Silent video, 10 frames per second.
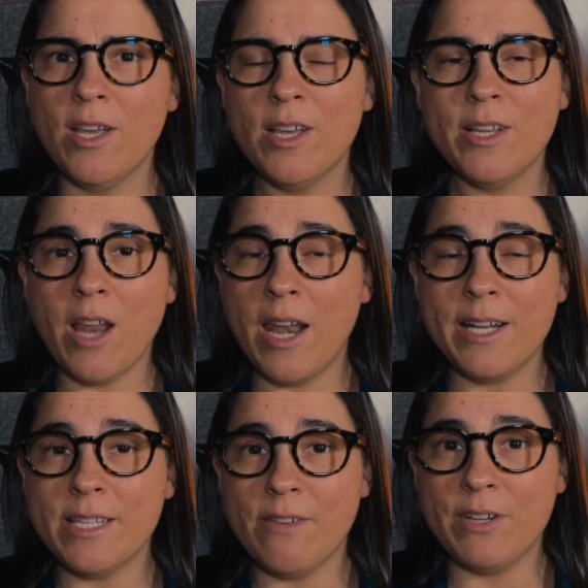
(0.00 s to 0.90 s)

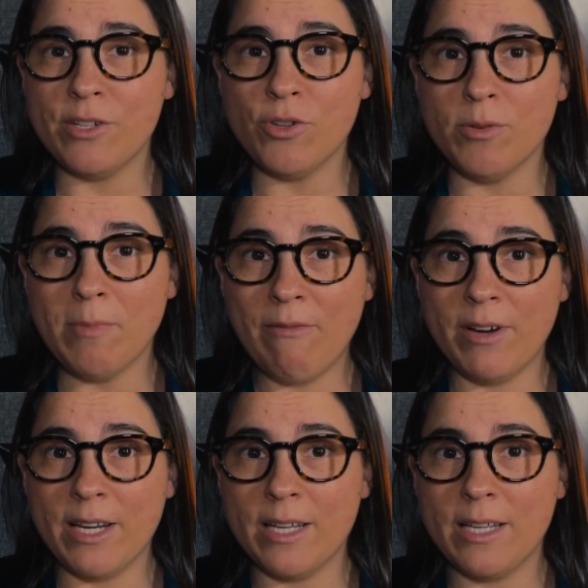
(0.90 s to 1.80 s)
1972
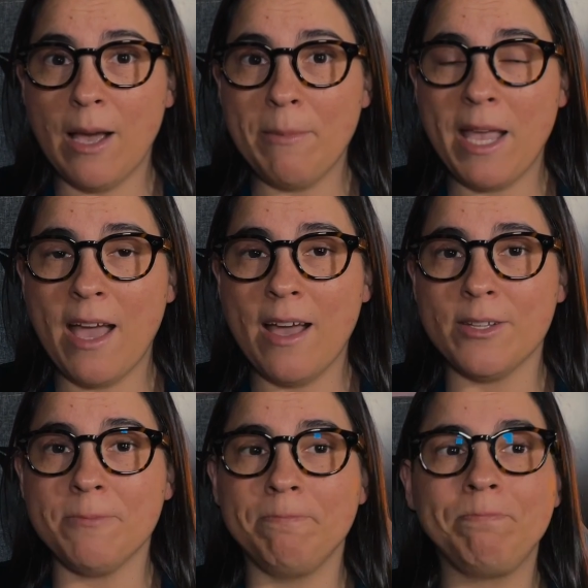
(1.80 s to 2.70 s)
Maverick coming
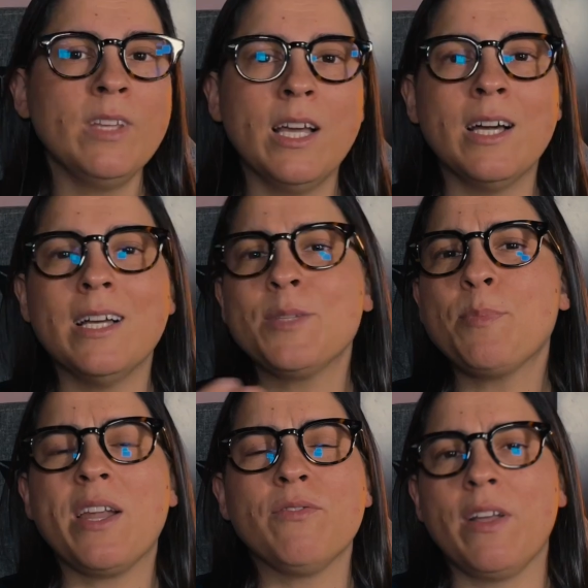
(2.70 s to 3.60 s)
out as
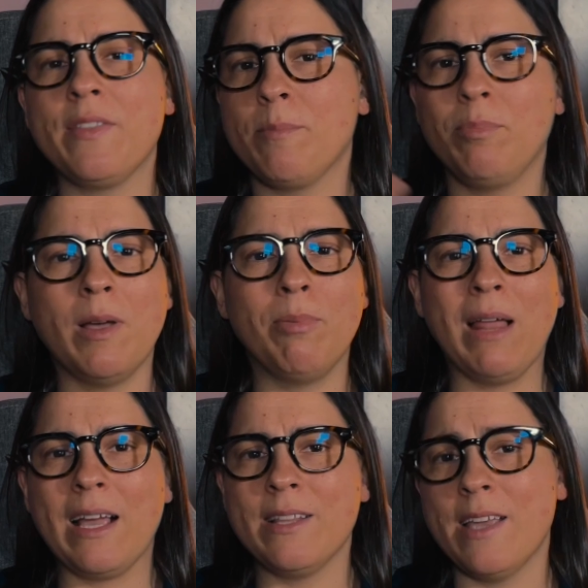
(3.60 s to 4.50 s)
part of like
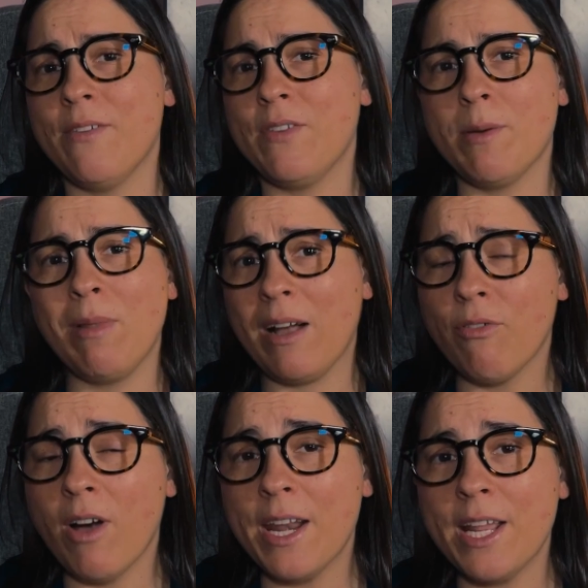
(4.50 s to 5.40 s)
they're having a Black
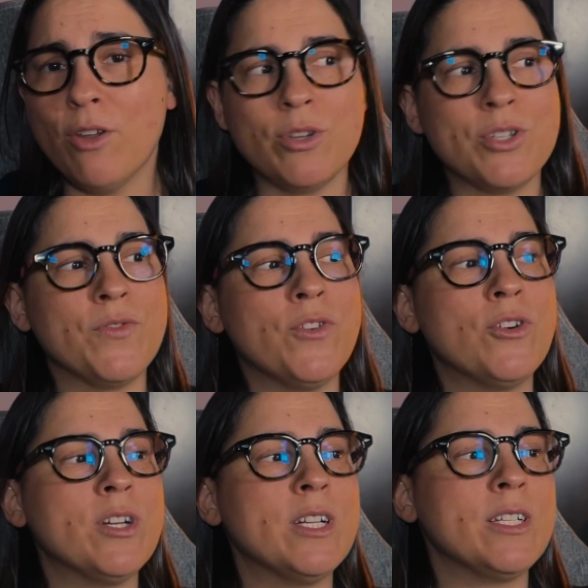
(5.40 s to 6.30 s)
Friday launch
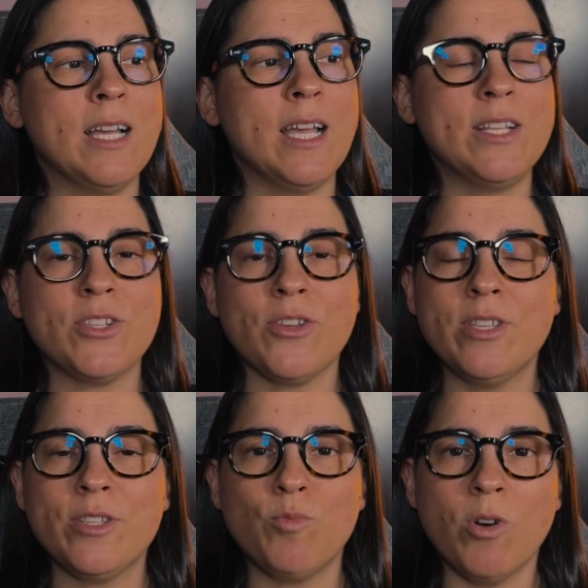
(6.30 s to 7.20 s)
for it. And so
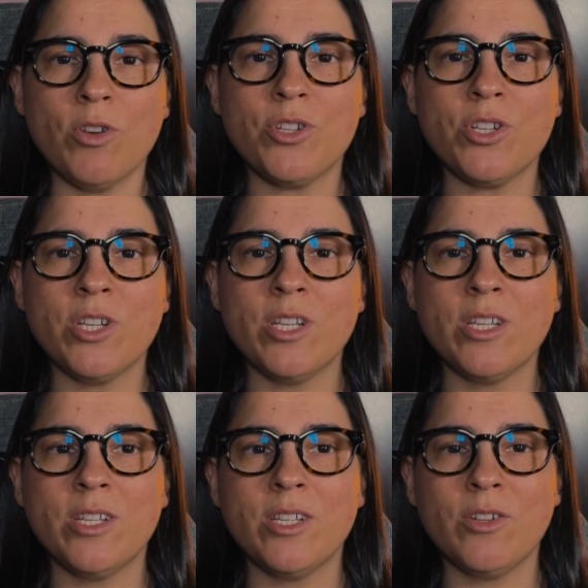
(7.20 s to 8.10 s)
this watch
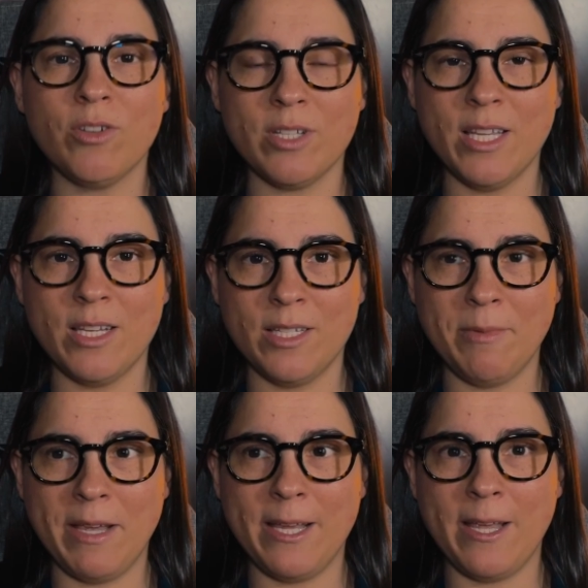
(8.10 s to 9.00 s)
got sent to
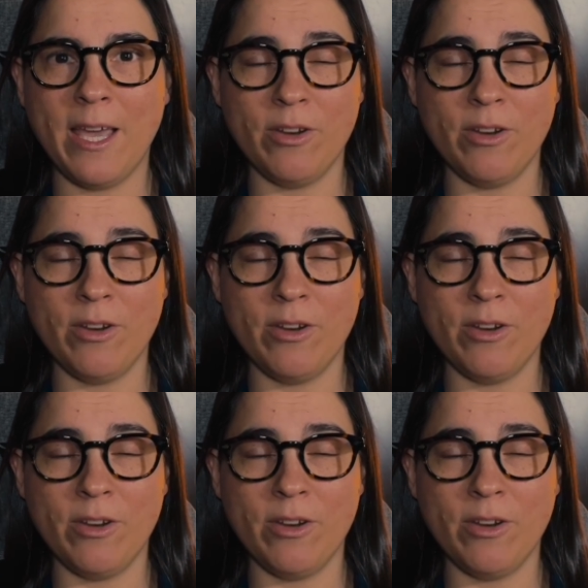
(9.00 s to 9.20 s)
me and it